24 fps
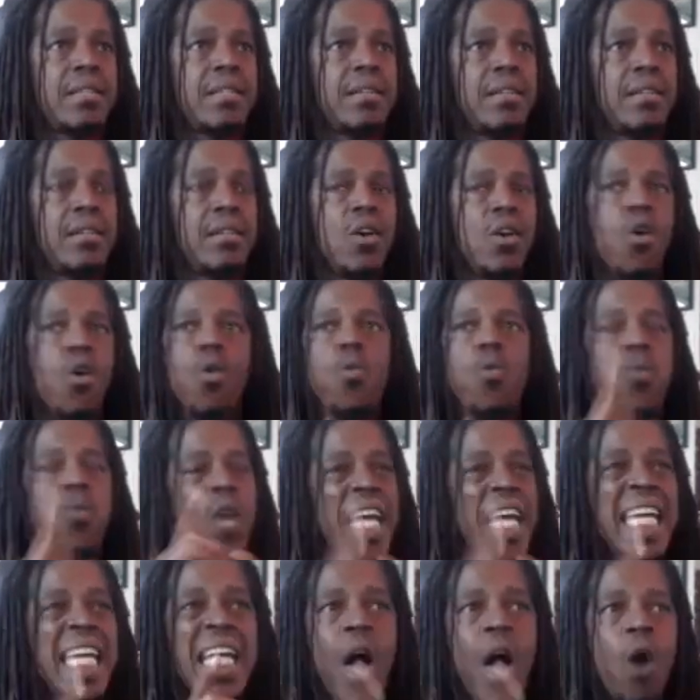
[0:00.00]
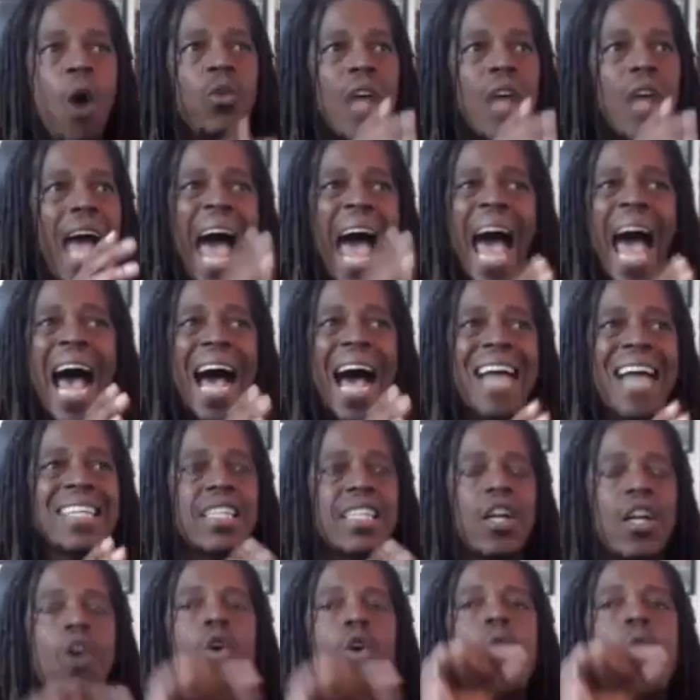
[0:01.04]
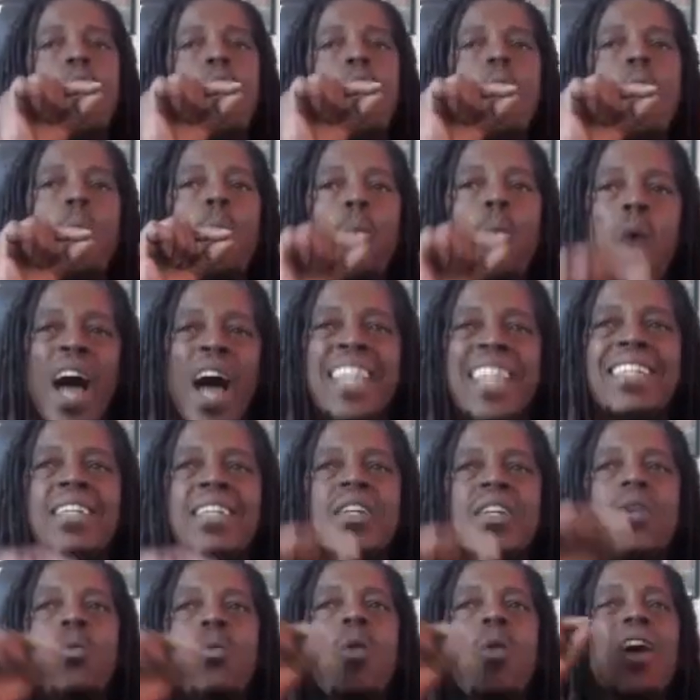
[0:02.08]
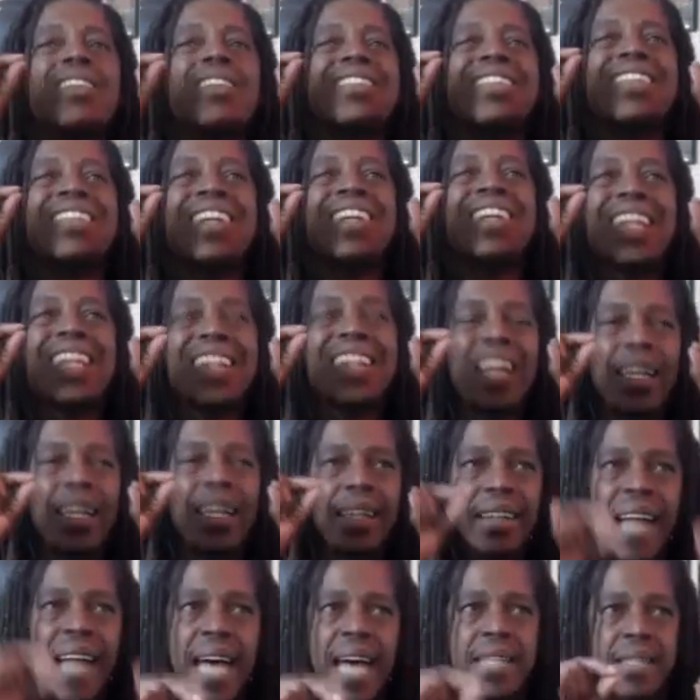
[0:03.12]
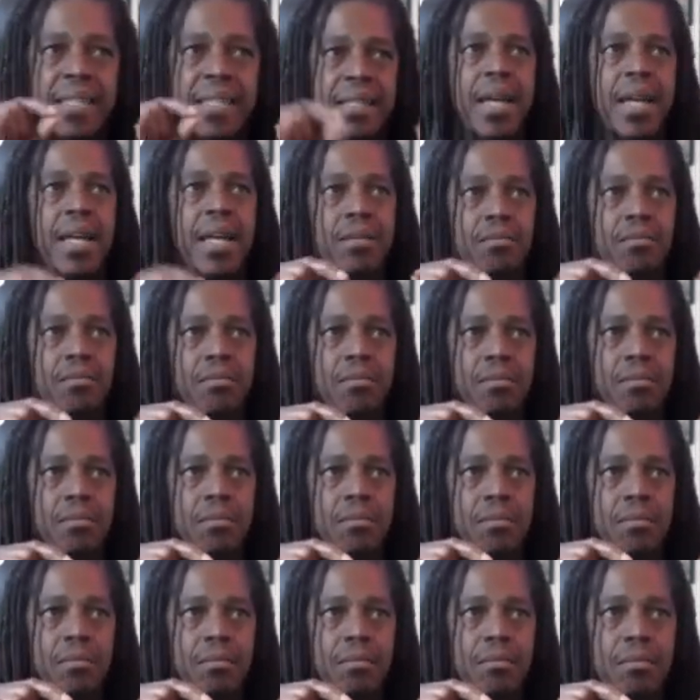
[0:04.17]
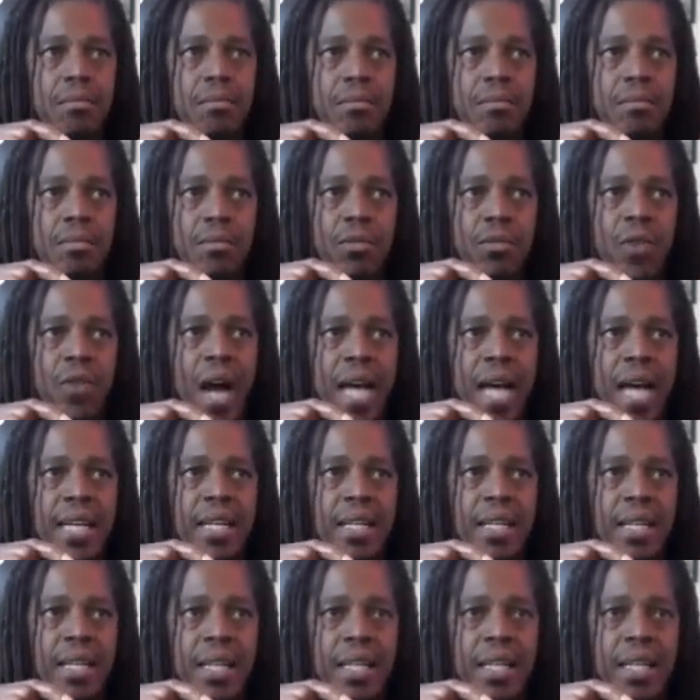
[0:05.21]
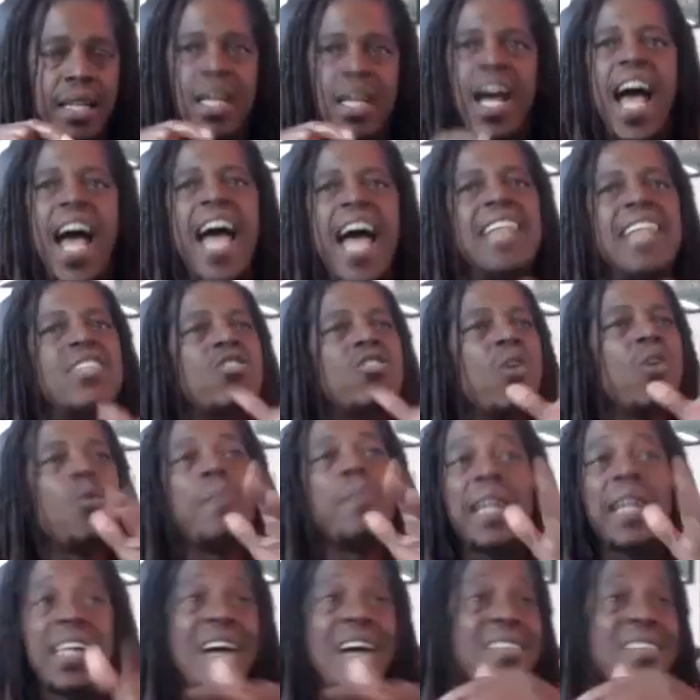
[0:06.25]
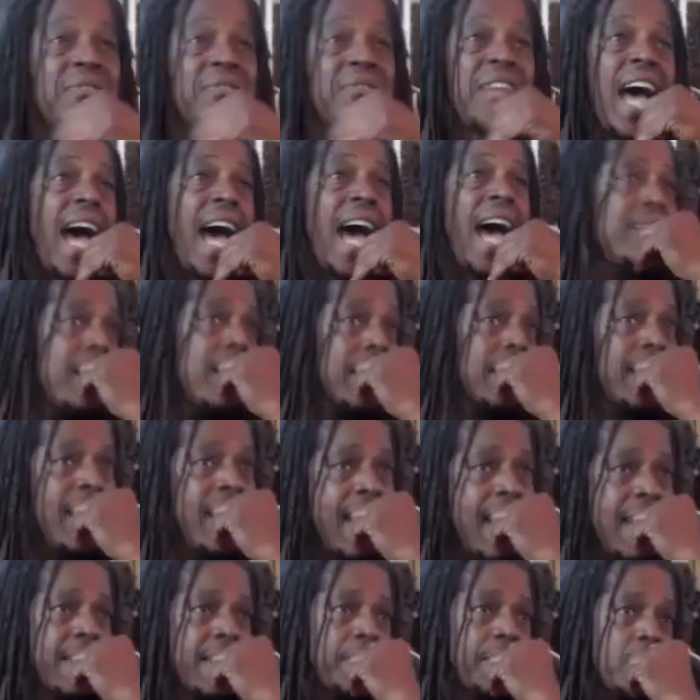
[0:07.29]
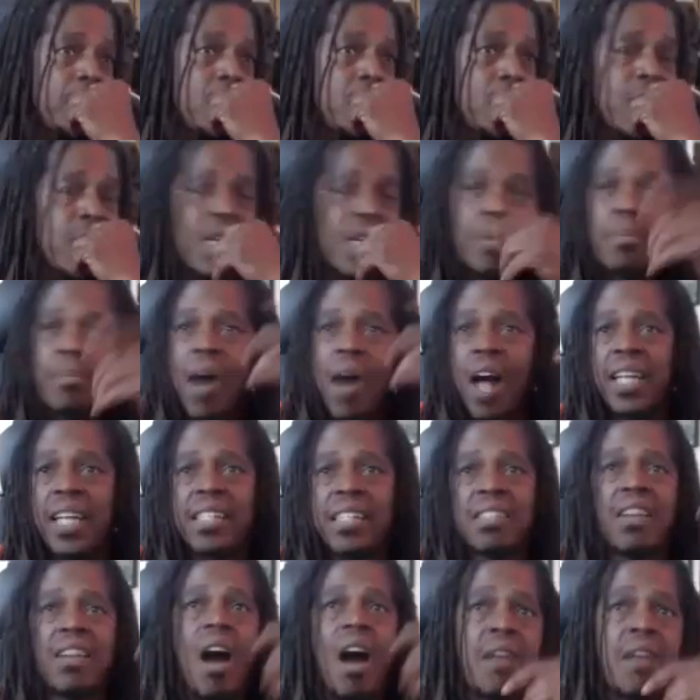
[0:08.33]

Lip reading: We don't ask, what was the lesson, right? And so because of that, again, Marcus Garvey,